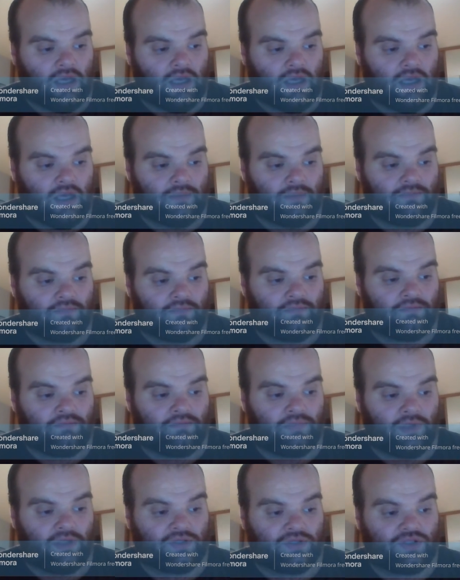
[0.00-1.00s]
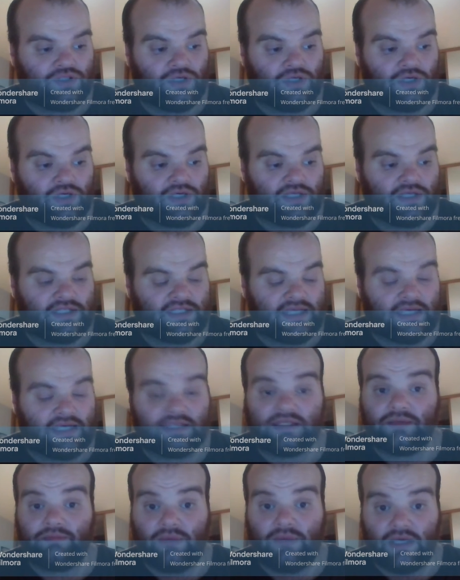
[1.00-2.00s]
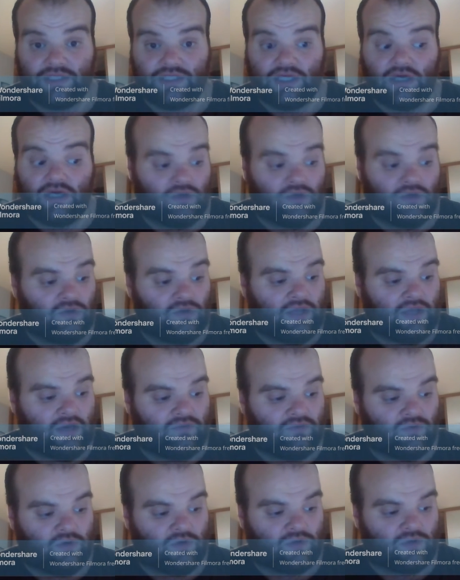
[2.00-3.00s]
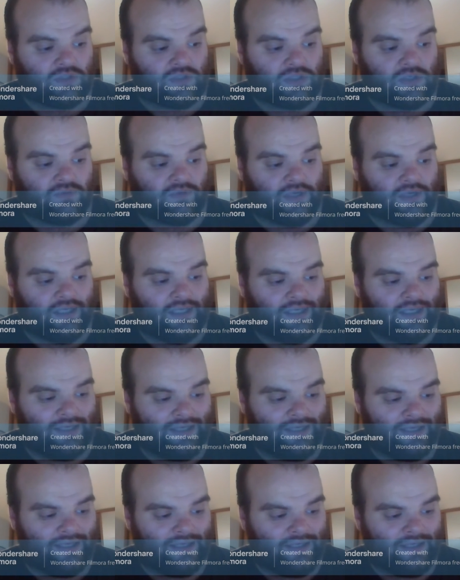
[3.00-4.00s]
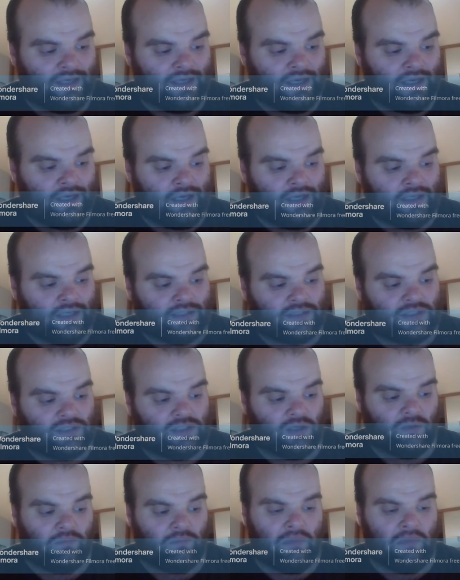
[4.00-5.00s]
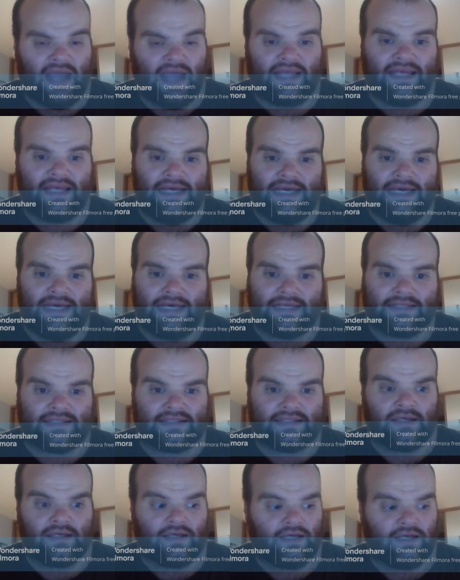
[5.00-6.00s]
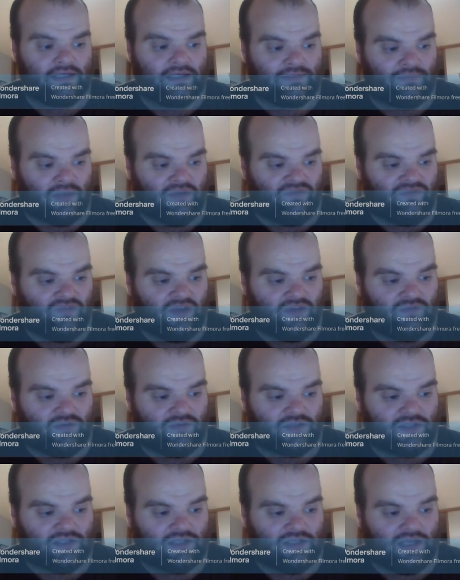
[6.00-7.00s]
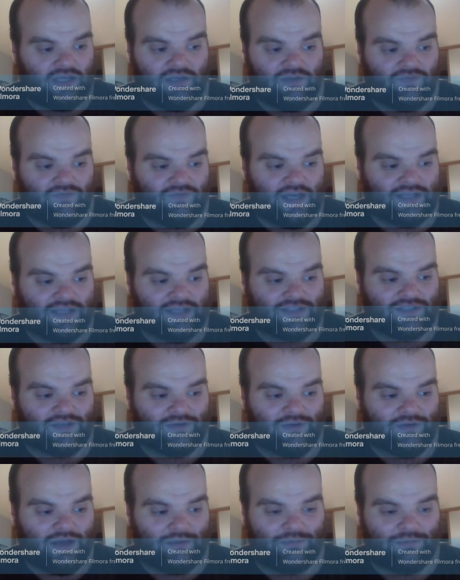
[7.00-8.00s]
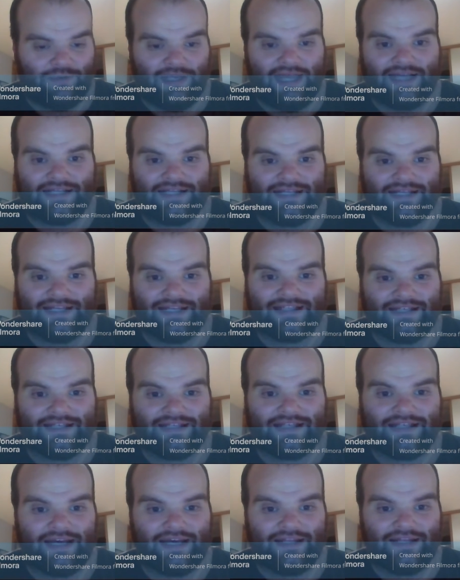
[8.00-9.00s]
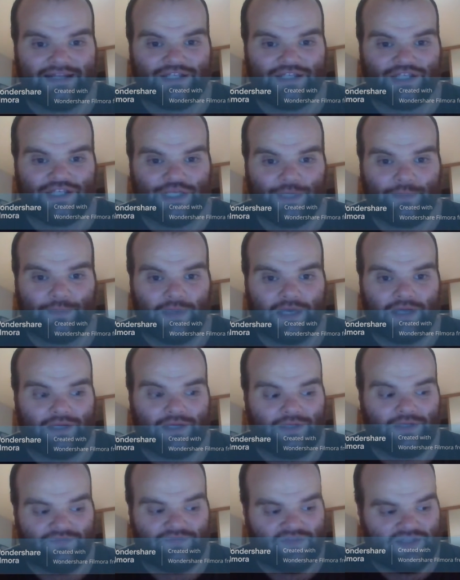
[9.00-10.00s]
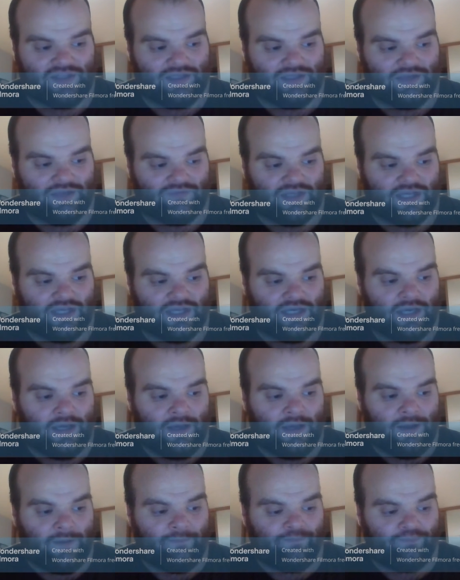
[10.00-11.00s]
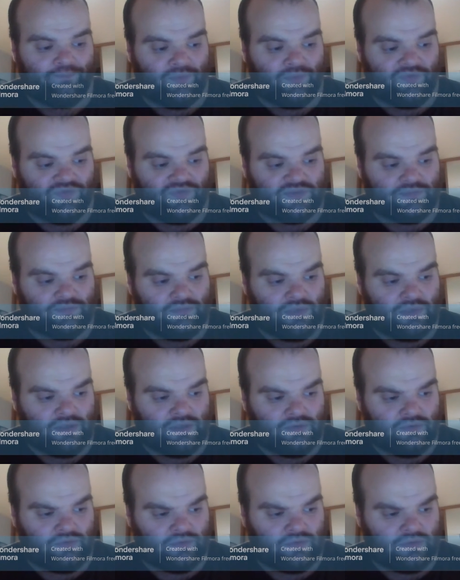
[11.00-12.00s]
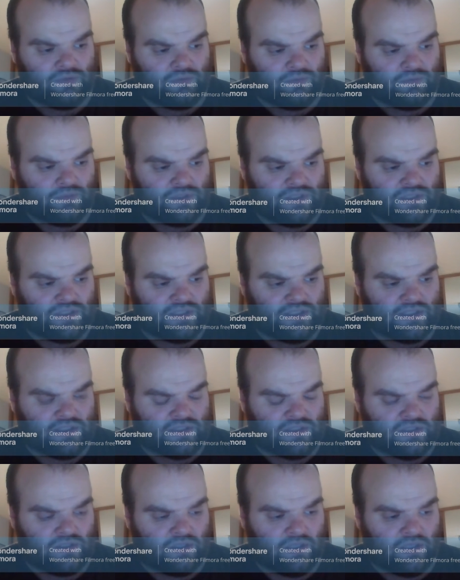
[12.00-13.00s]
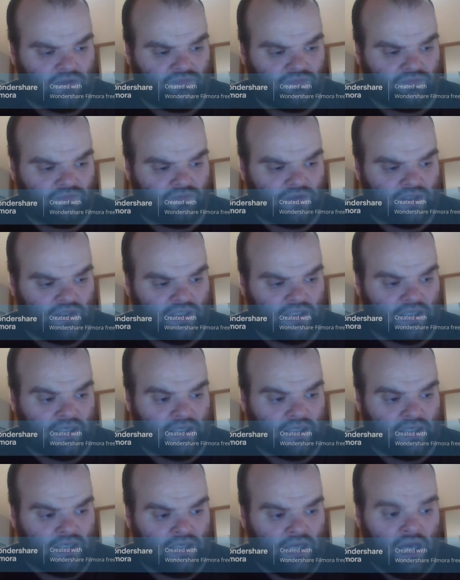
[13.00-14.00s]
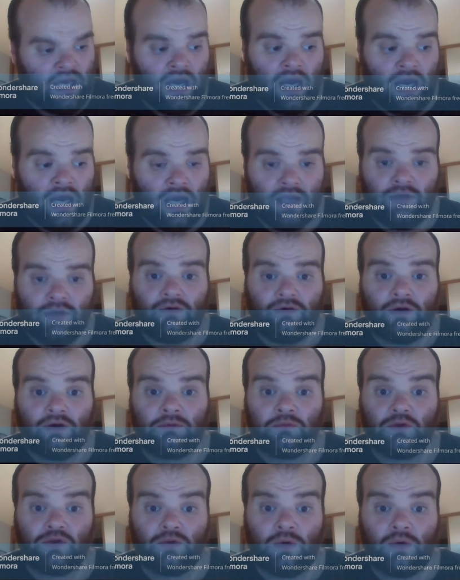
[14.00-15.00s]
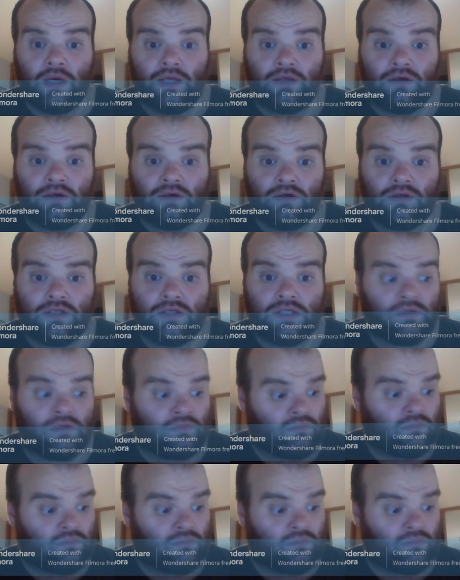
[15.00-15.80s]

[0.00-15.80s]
Blood Sugar Sex and Magic. I got that wrong, sorry. Suck My Kiss is my favourite. I love that song. I've listened to that in the gym and I loved it. Mother's Milk, which is the song I really like. Higher Ground was quite good.